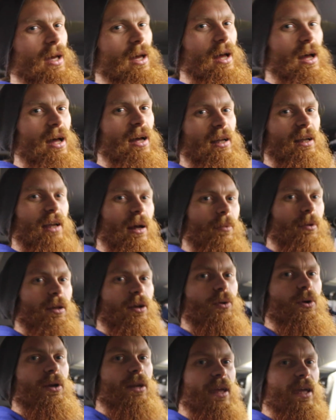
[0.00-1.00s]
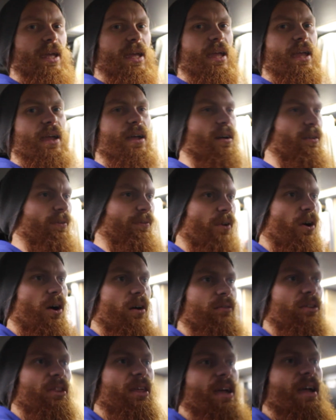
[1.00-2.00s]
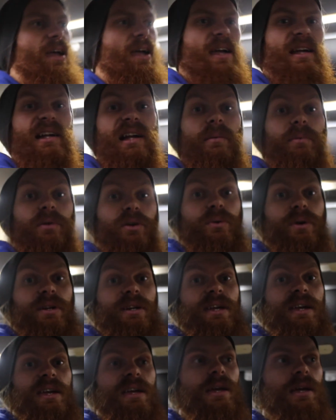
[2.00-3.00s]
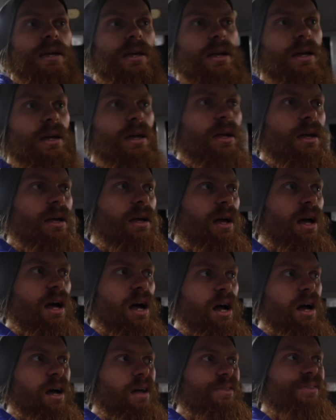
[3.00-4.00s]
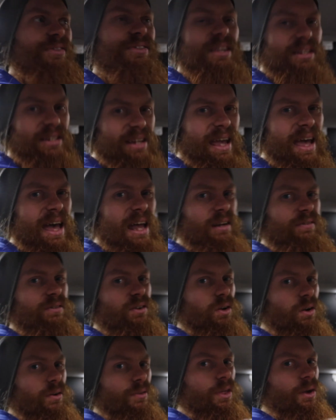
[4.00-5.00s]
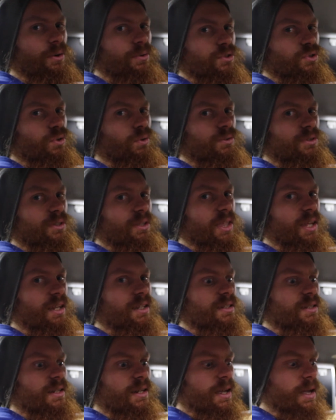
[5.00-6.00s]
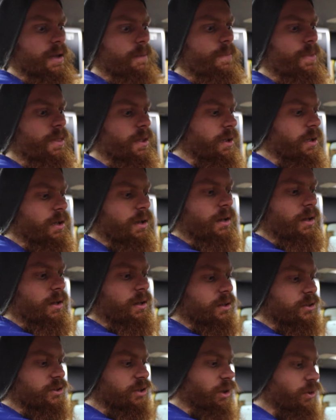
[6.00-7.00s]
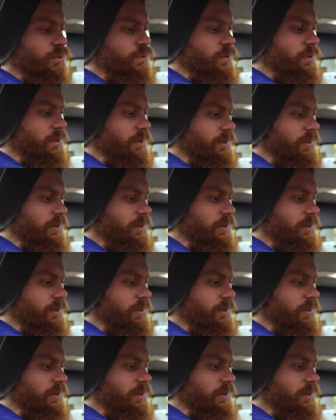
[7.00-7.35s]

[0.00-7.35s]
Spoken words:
a couple of quid here, a fiver there, a couple of quid here. There's a hell of a lot of those sorts of things in here. So